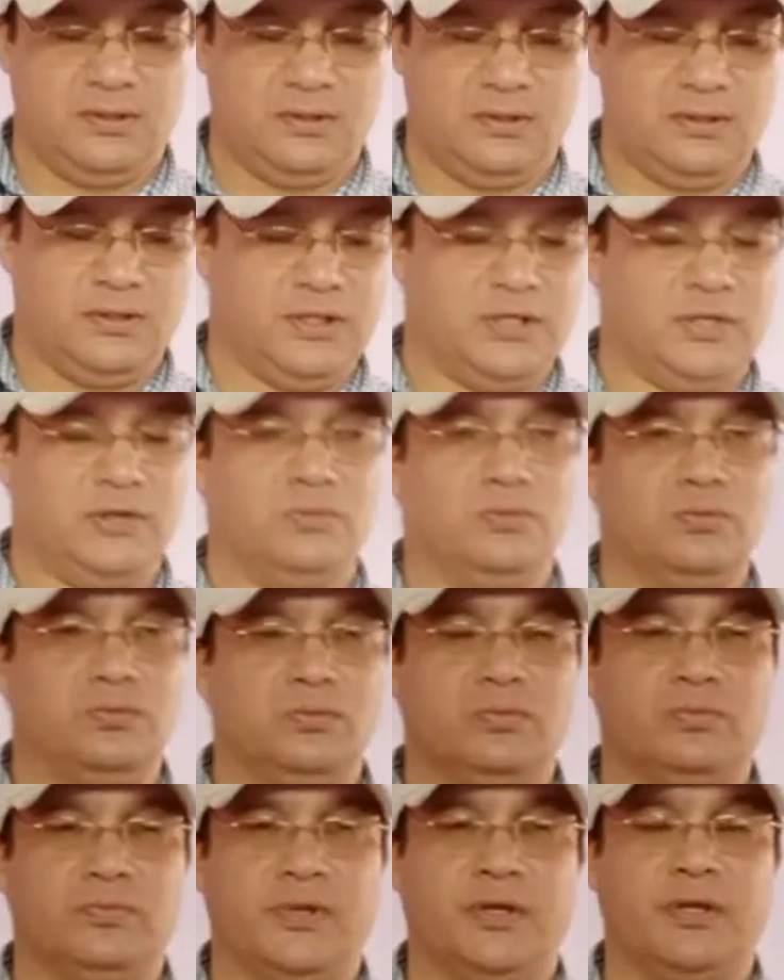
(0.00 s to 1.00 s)
now,
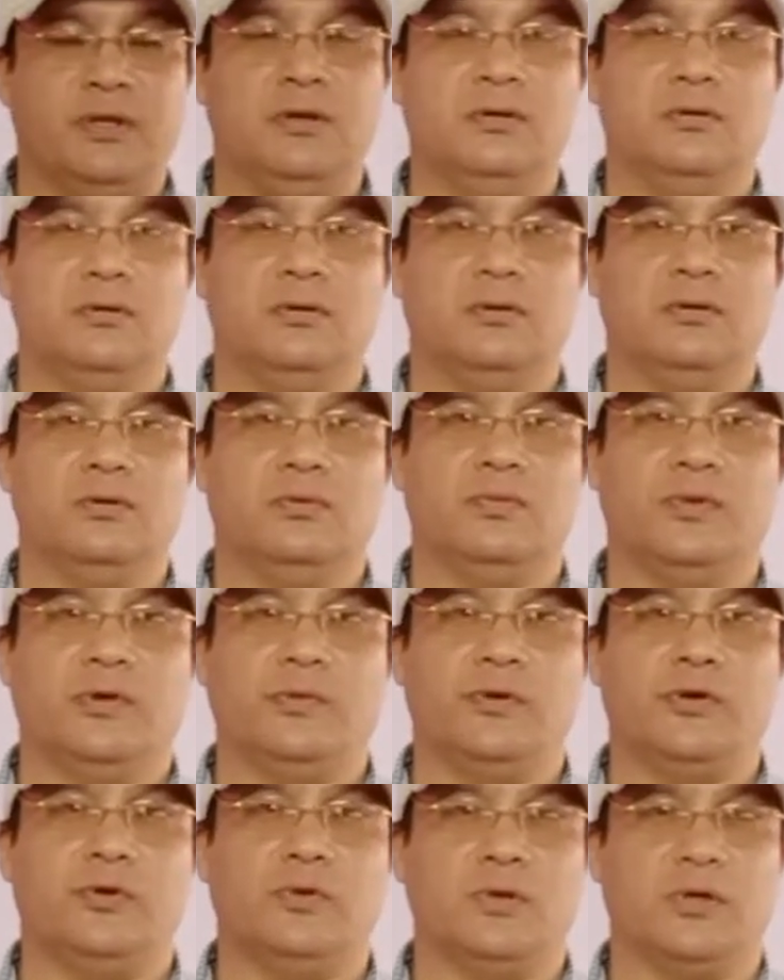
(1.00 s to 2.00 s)
when we, when
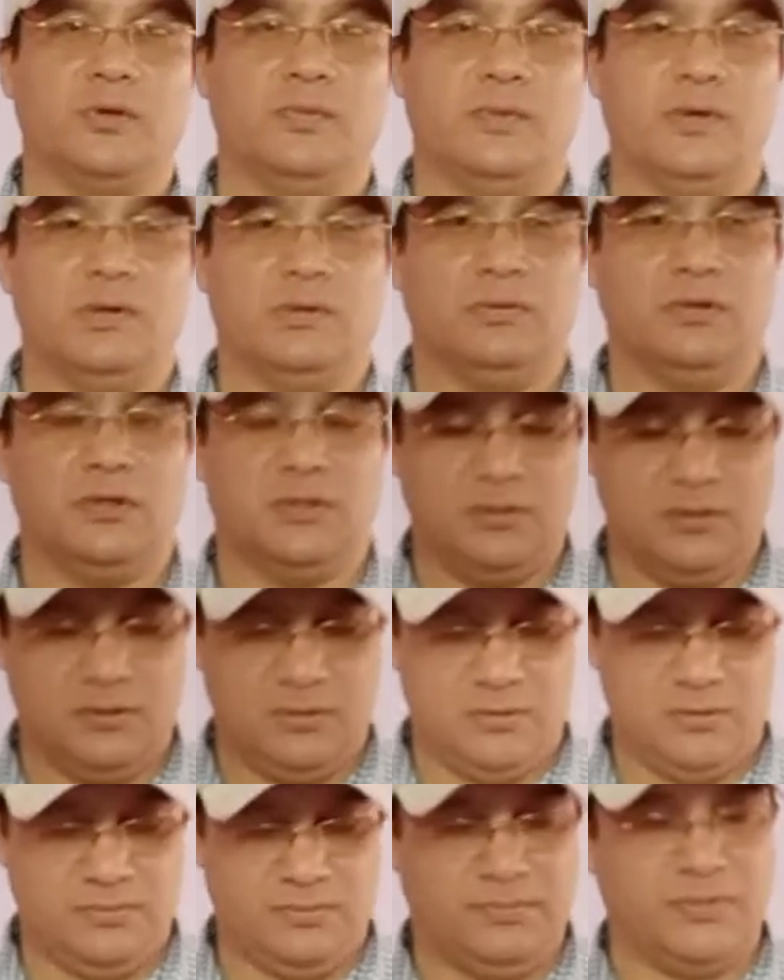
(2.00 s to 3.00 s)
we talk about
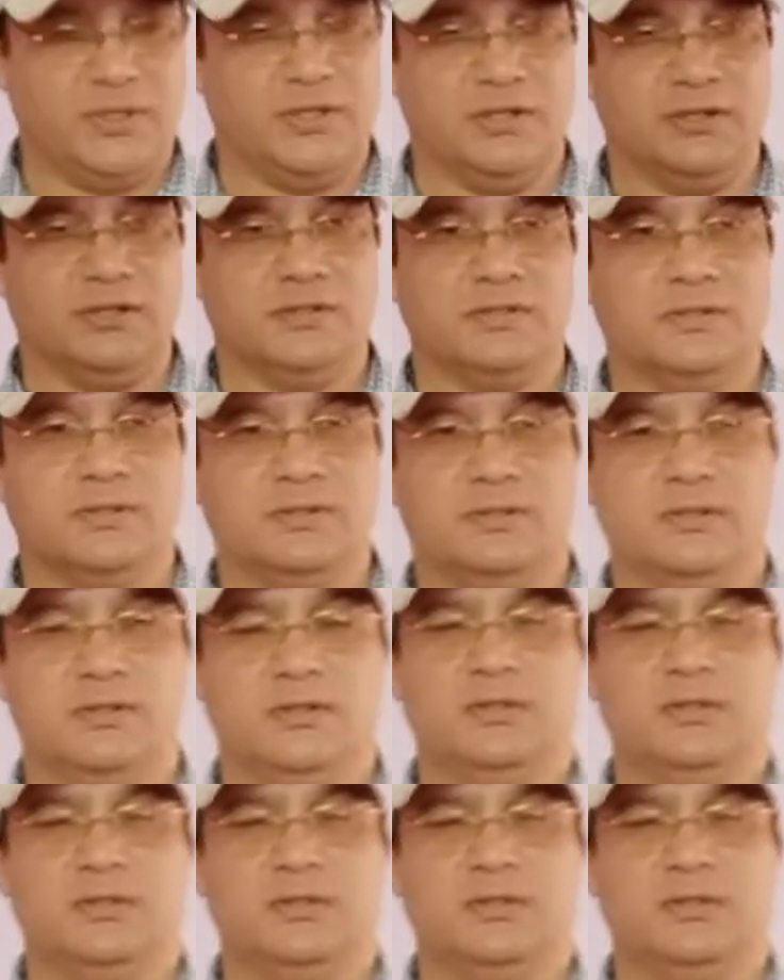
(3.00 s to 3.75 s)
medals,